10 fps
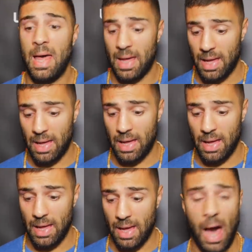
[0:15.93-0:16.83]

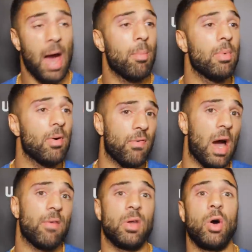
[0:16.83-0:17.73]
Uh, I'm uh,
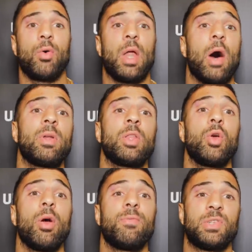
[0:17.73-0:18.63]
five and zero oh now in the
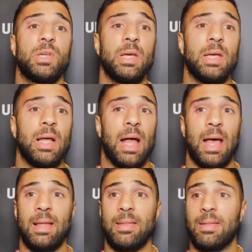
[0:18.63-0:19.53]
UFC,
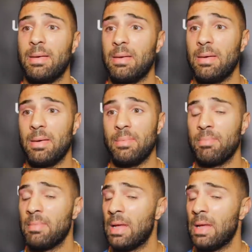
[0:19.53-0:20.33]
and uh,